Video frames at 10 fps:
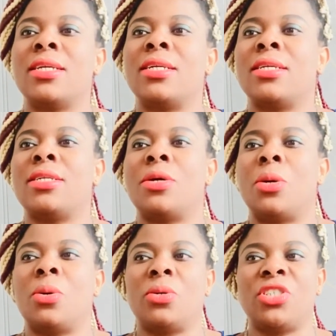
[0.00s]
you
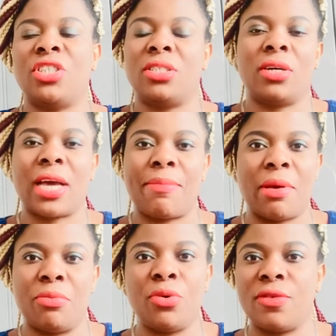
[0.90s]
know, she's not
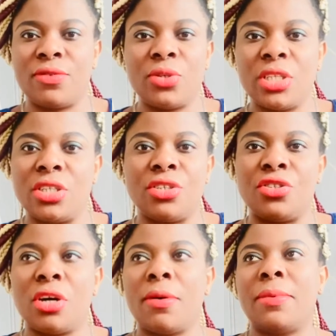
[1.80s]
capable of doing the
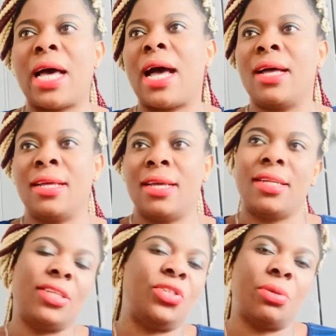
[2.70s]
job, that
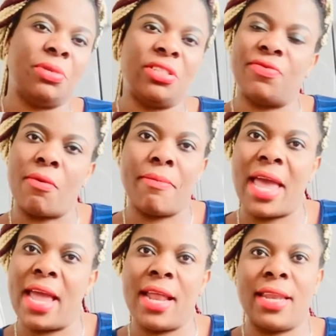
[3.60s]
the job is for
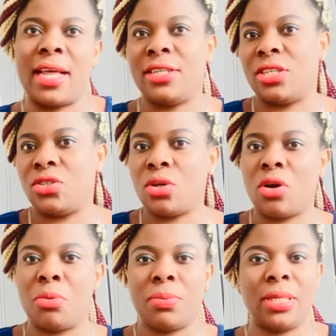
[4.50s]
men, that the
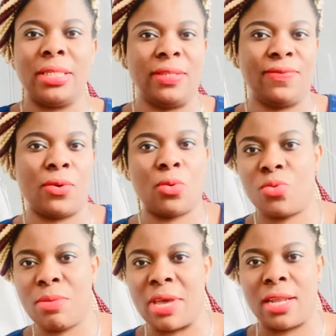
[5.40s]
job is for
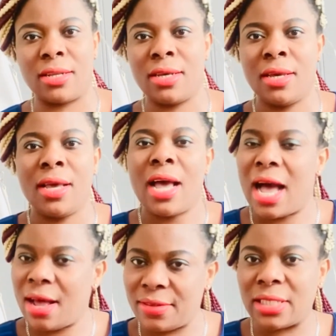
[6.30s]
women.
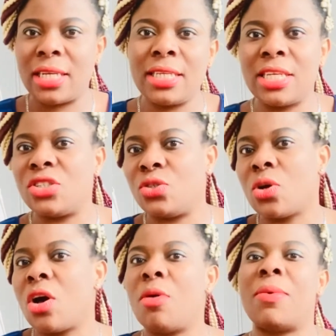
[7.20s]
I've seen this
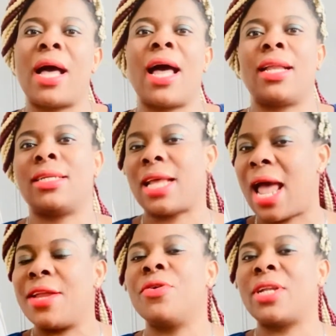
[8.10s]
job and
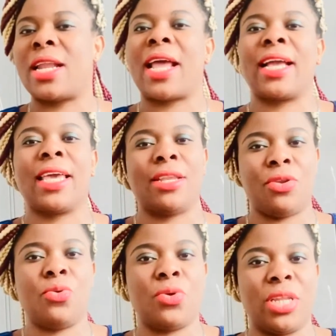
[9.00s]
I know that I
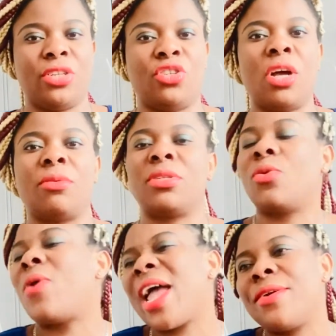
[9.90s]
can do the job, so
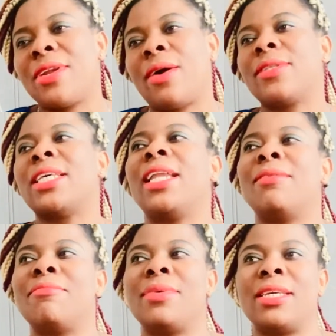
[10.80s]
why are you now
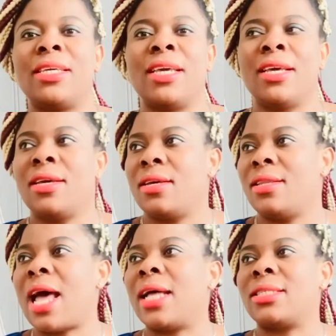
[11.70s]
telling me
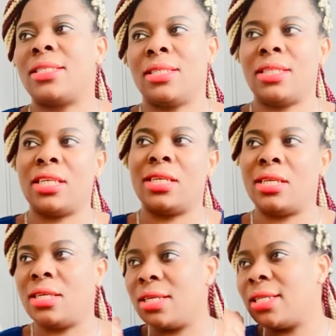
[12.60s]
that
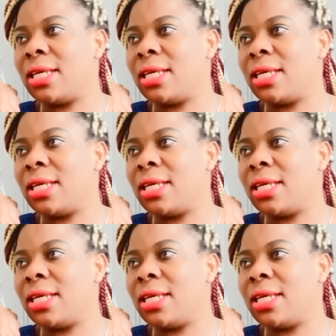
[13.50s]
the